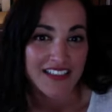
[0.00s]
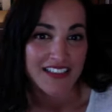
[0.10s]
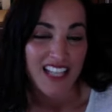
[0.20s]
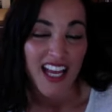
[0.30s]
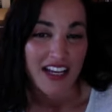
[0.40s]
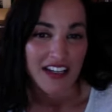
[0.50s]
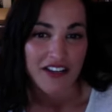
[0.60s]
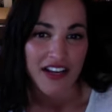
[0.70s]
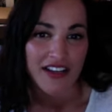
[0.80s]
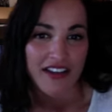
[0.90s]
yeah, no,
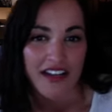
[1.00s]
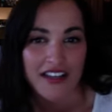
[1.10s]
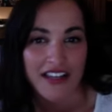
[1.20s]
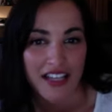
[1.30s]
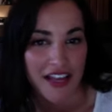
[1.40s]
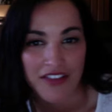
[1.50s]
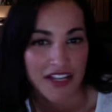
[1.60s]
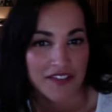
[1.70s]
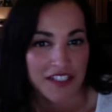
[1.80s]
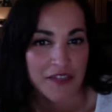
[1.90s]
I like everything
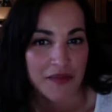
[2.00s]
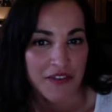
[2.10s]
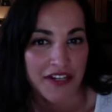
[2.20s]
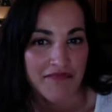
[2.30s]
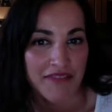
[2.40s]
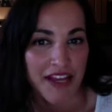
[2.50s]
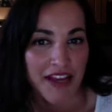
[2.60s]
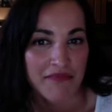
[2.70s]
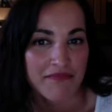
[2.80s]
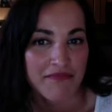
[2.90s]
I've seen has been great.
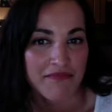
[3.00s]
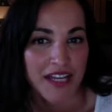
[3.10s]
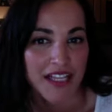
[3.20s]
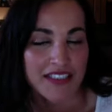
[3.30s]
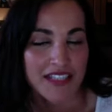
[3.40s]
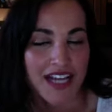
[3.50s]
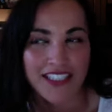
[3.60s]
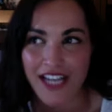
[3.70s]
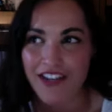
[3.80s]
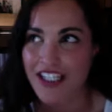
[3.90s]
I
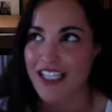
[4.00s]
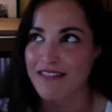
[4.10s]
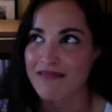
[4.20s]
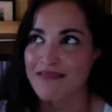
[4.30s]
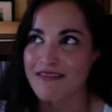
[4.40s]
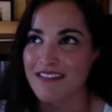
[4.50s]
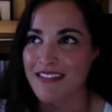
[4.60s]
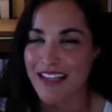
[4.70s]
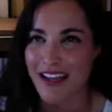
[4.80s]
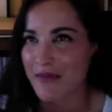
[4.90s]
generally
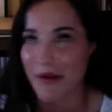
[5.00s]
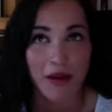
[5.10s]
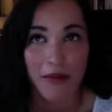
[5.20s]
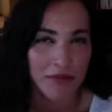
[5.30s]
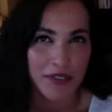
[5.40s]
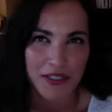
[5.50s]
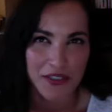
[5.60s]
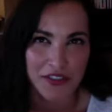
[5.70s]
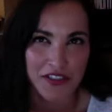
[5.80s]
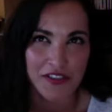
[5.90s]
like I'm pretty sure
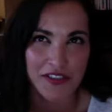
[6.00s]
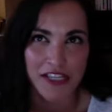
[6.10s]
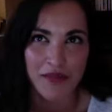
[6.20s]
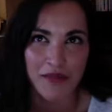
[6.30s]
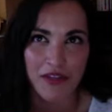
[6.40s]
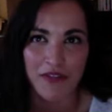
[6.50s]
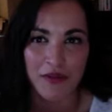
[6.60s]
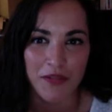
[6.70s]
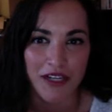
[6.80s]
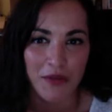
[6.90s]
this is the same with everyone,
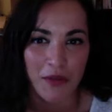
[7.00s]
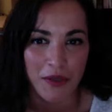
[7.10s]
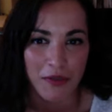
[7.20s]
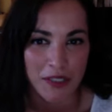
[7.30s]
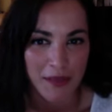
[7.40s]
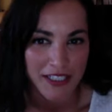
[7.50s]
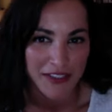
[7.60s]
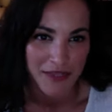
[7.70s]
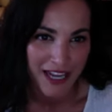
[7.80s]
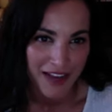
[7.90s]
but I work much better
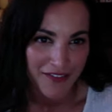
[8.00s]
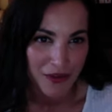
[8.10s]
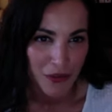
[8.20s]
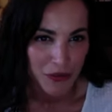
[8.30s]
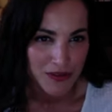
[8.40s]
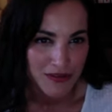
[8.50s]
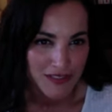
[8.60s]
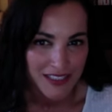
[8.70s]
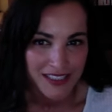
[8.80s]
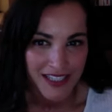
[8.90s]
when I have a goal
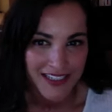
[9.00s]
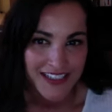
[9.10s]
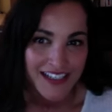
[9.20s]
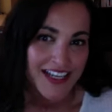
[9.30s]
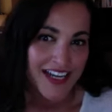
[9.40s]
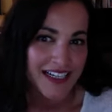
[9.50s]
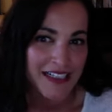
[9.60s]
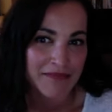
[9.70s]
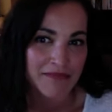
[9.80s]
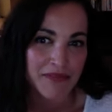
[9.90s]
in sight.
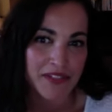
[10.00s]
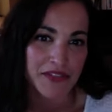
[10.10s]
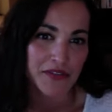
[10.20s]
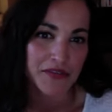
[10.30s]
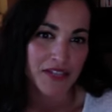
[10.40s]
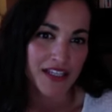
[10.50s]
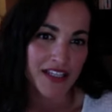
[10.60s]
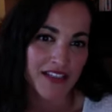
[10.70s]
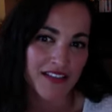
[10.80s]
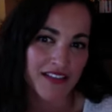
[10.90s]
So I
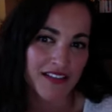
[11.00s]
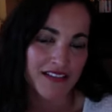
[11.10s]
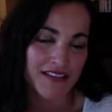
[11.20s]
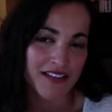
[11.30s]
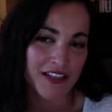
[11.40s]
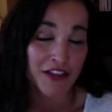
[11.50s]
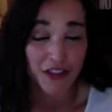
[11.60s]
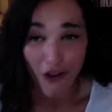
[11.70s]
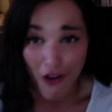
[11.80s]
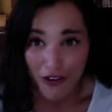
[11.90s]
think the
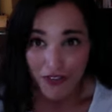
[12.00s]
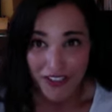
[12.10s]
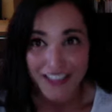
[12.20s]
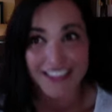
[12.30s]
thought of it